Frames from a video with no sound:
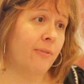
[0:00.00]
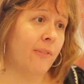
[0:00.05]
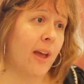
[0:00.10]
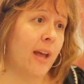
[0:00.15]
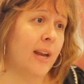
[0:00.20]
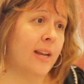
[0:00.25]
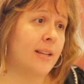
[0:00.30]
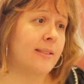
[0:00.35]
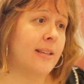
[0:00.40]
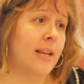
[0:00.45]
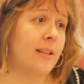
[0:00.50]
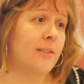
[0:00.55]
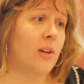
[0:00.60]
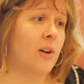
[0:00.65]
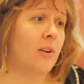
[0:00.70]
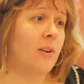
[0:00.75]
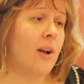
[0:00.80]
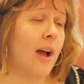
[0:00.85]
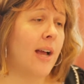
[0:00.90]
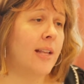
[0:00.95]
And it sends
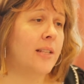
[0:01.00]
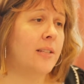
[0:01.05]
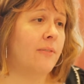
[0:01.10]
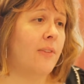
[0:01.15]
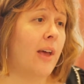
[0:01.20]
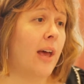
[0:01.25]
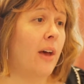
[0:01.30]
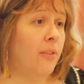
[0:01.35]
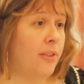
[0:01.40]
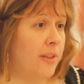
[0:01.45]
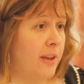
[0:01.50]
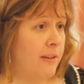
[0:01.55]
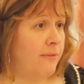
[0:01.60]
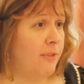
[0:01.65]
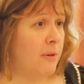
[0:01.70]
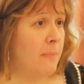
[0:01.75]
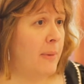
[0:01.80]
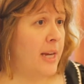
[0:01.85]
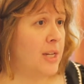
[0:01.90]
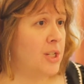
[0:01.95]
all kinds of health
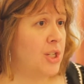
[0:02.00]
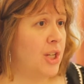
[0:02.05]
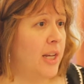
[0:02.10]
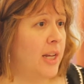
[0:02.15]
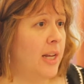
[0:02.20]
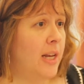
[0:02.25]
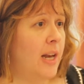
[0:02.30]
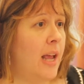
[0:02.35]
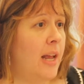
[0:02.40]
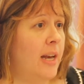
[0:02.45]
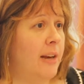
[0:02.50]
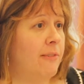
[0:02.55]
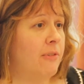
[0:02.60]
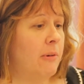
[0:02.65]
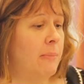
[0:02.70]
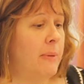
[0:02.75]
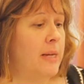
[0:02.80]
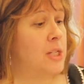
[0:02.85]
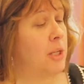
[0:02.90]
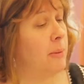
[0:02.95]
information and
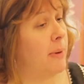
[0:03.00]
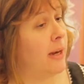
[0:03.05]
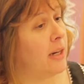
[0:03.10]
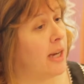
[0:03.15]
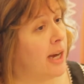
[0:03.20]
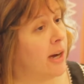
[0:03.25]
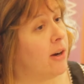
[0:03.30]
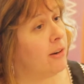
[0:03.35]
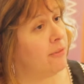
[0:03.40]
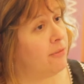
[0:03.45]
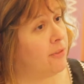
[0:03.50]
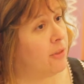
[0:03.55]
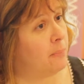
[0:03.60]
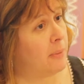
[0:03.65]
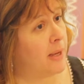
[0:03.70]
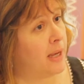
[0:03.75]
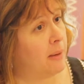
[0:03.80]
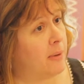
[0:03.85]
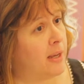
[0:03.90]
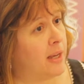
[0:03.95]
information about caring for the
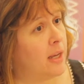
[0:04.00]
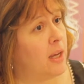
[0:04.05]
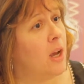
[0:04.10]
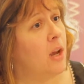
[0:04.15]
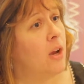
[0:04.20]
baby